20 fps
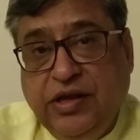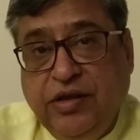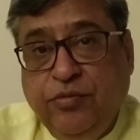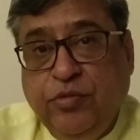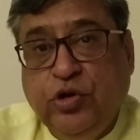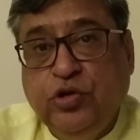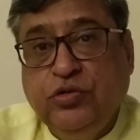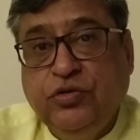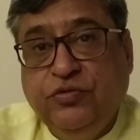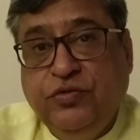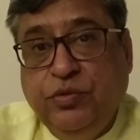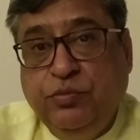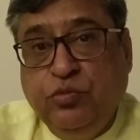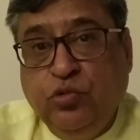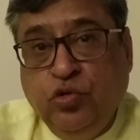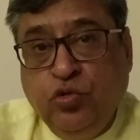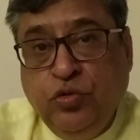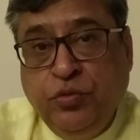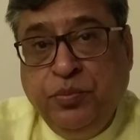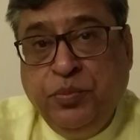because of the
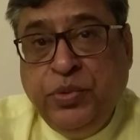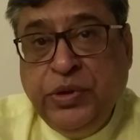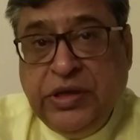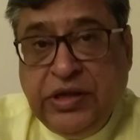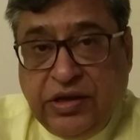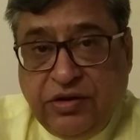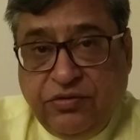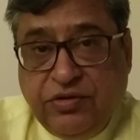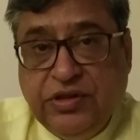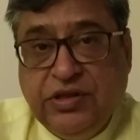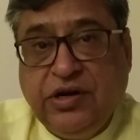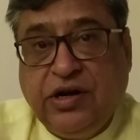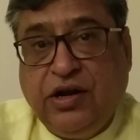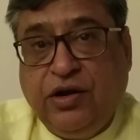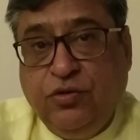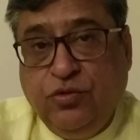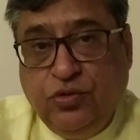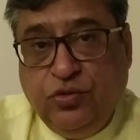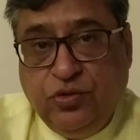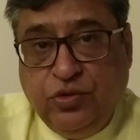moon being with
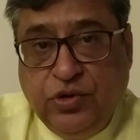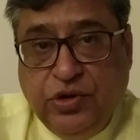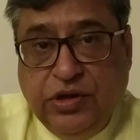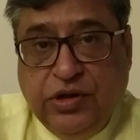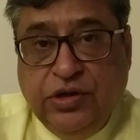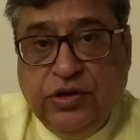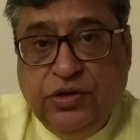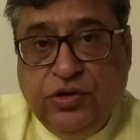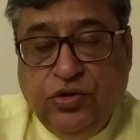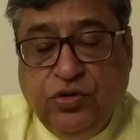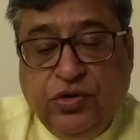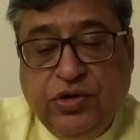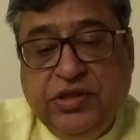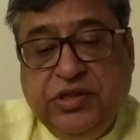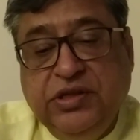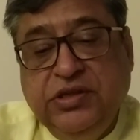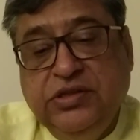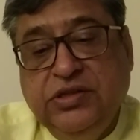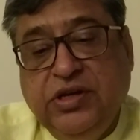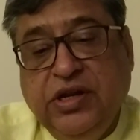Rahu during
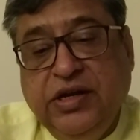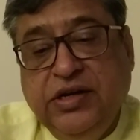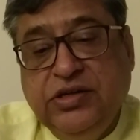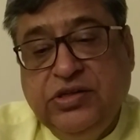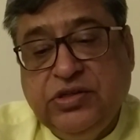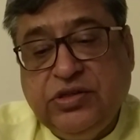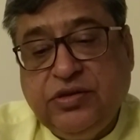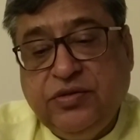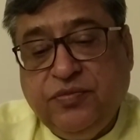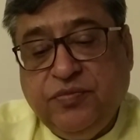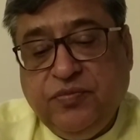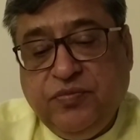these dates.